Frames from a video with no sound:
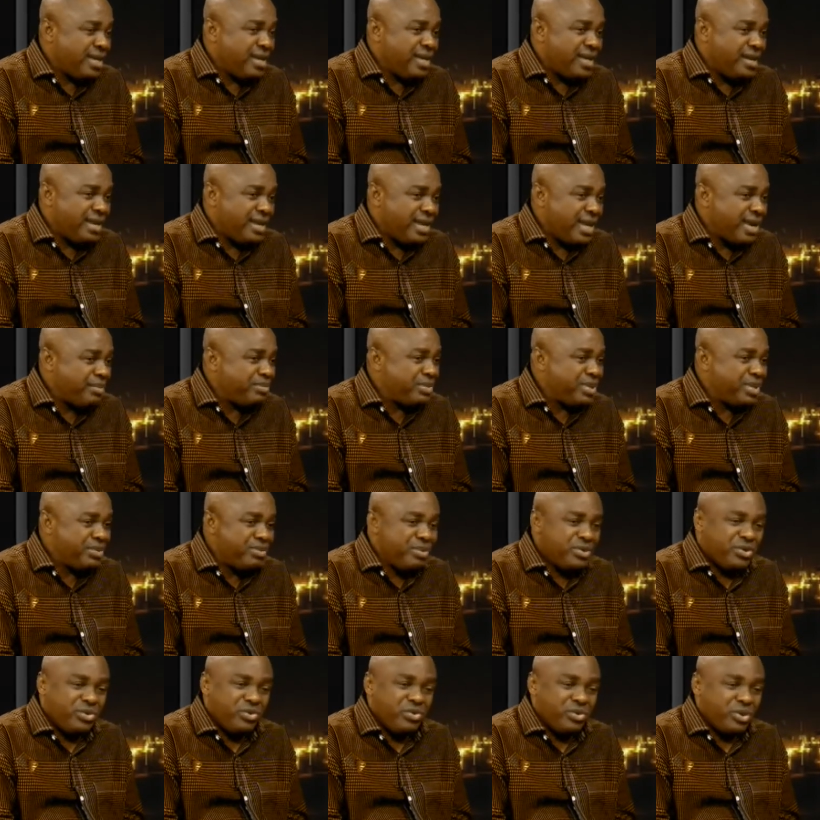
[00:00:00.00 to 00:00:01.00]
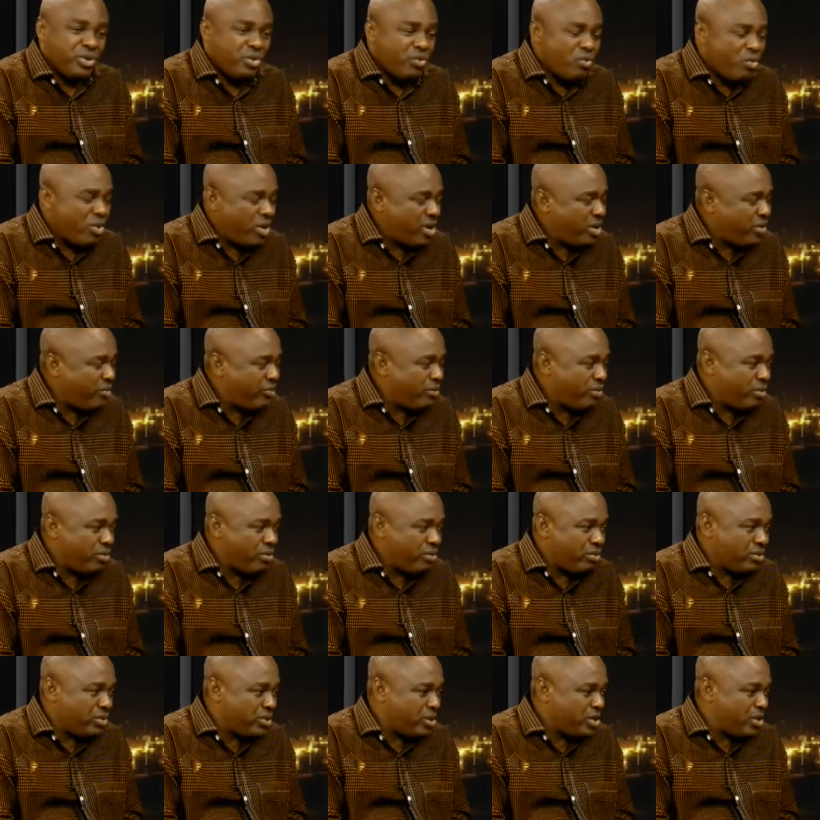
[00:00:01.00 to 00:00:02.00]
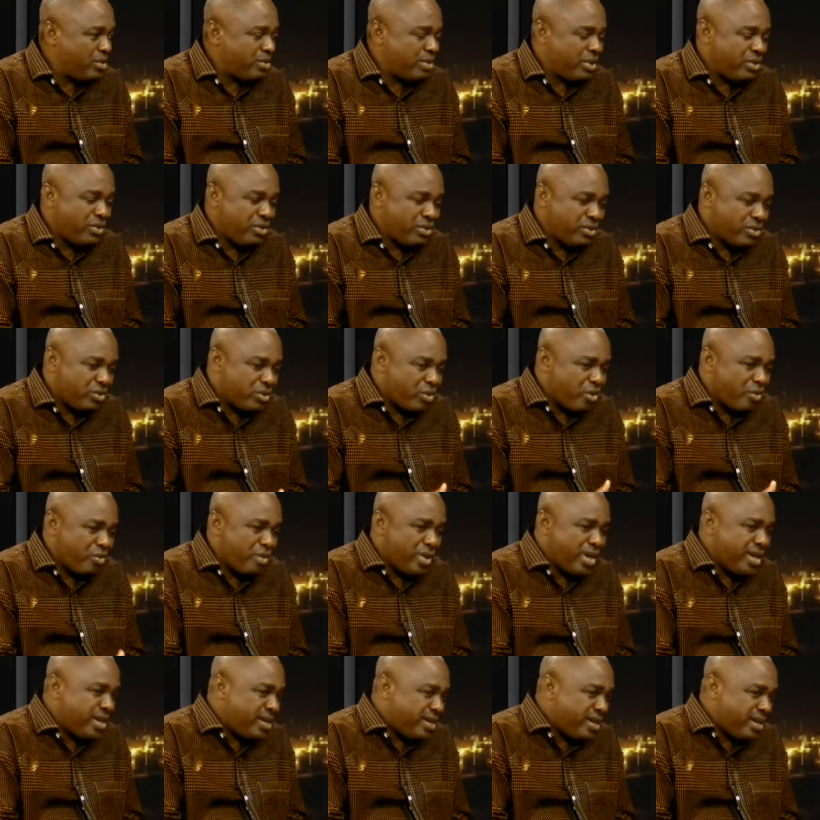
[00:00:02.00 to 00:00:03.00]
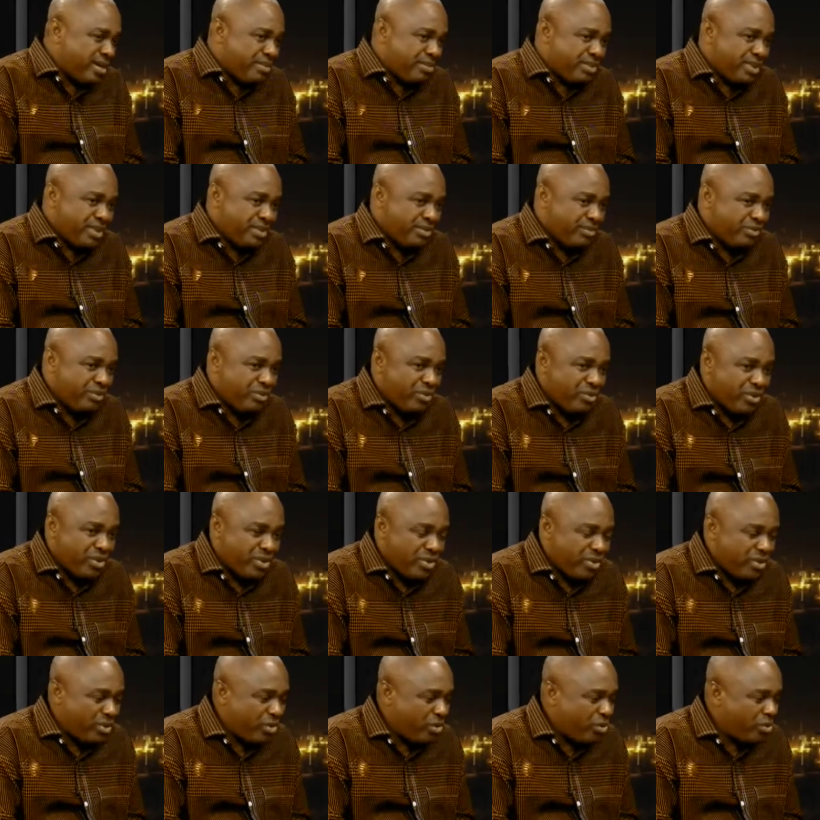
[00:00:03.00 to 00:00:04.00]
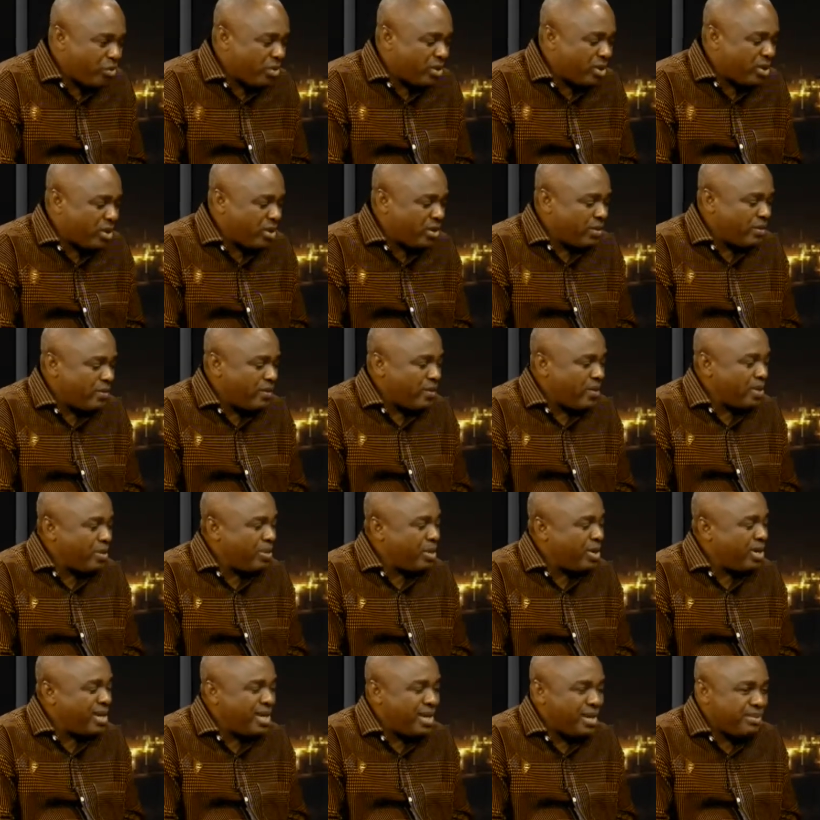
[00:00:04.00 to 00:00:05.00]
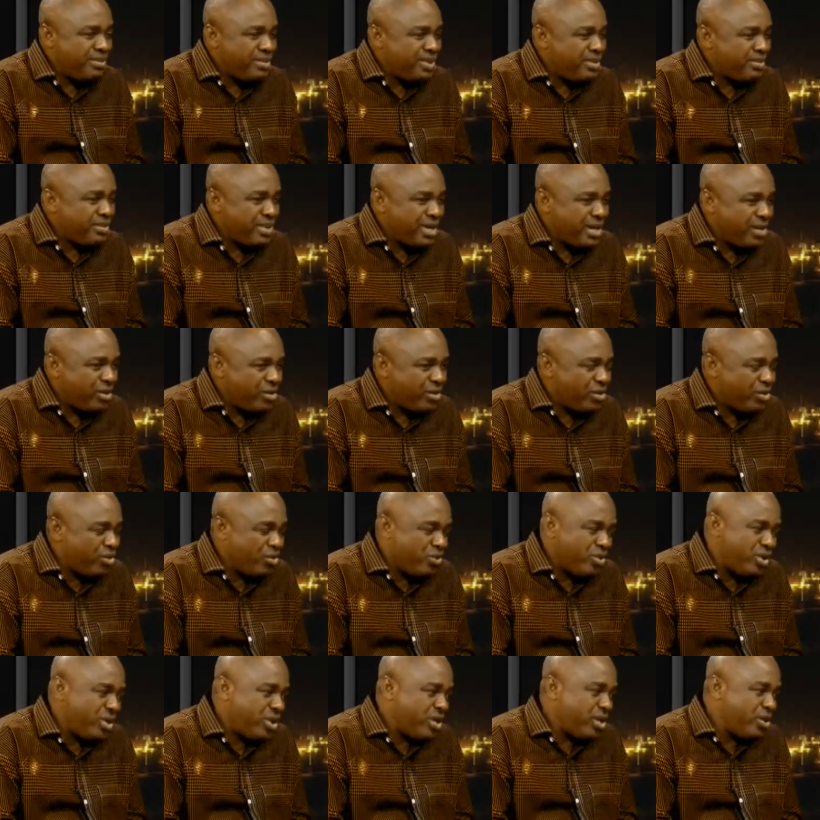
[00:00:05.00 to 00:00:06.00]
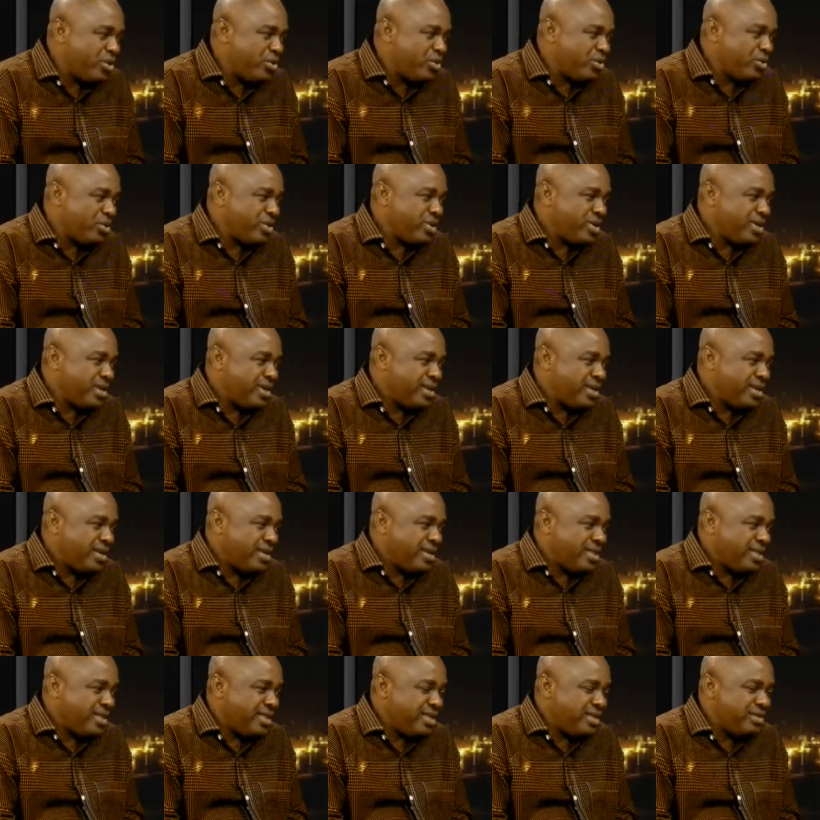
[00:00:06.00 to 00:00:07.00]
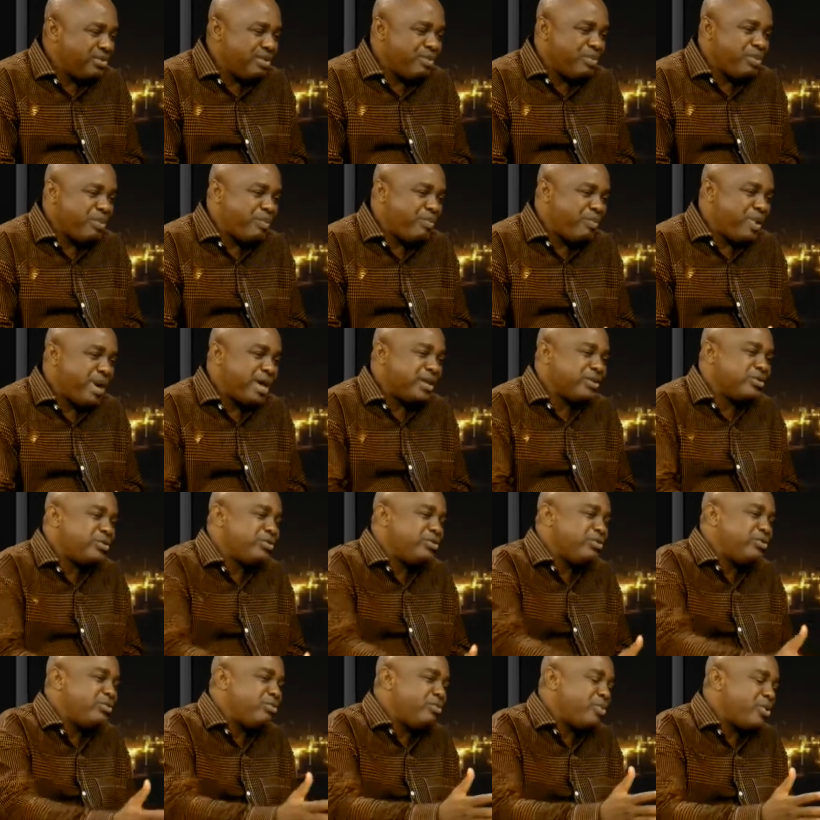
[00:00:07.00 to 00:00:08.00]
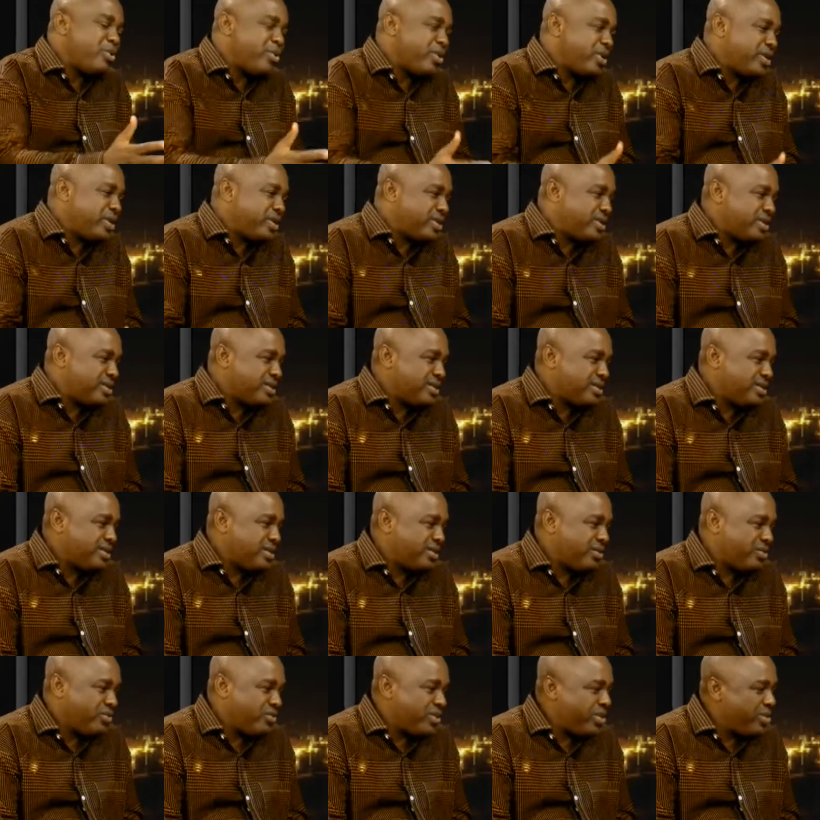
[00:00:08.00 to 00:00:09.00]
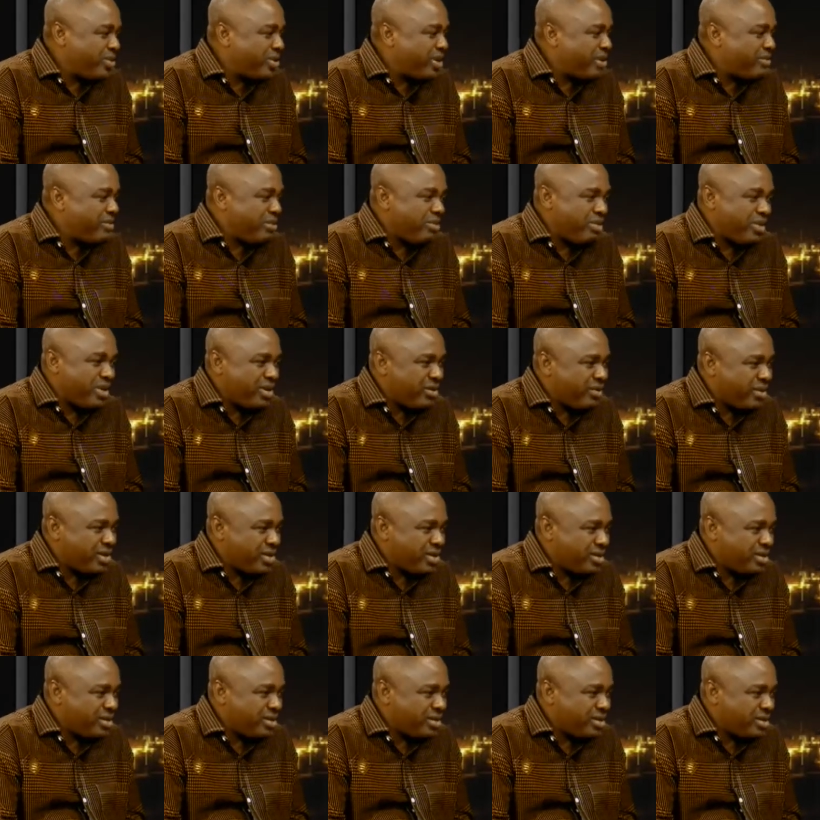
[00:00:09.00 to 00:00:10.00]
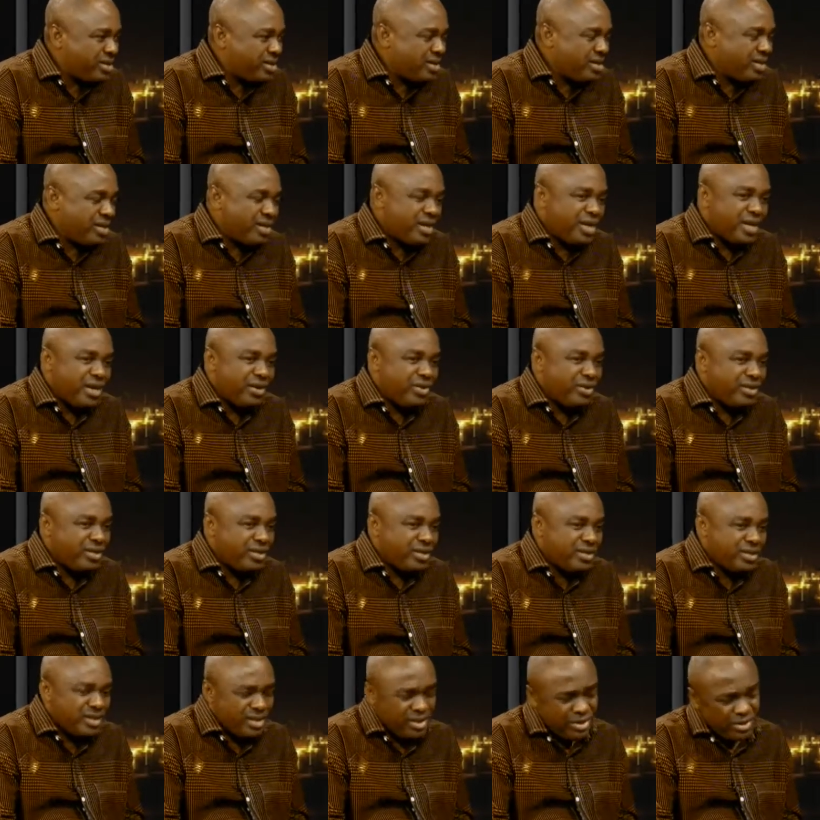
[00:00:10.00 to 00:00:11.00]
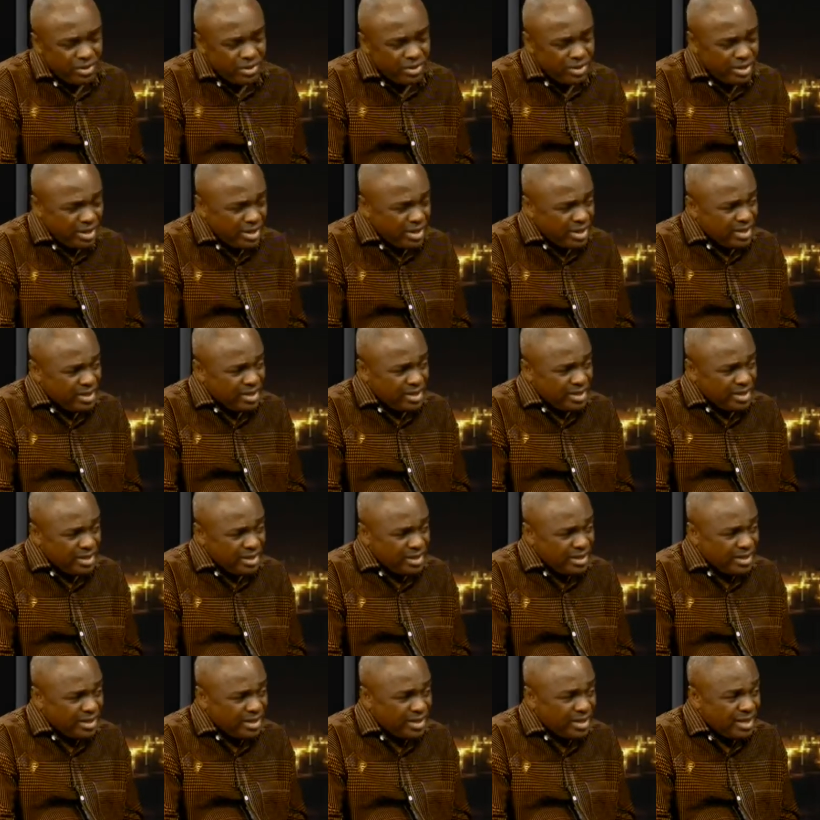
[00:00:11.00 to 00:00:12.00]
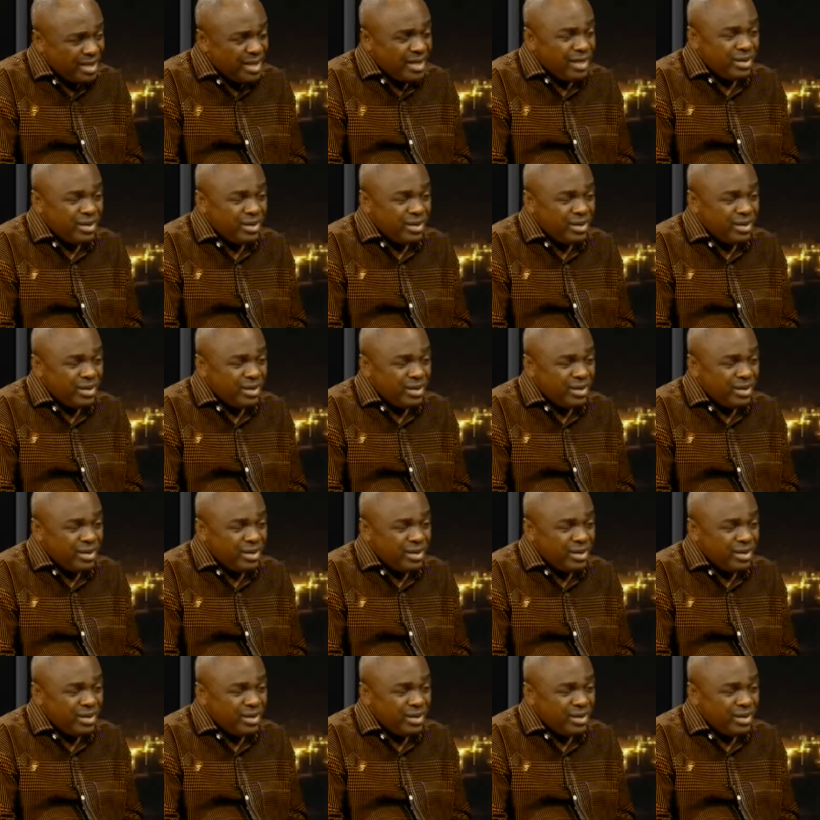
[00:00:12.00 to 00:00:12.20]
NAPTIP is doing a wonderful job. I want to commend NAPTIP for what they're doing. But NAPTIP cannot do it alone. These people pass through borders where you have immigration and other security agencies.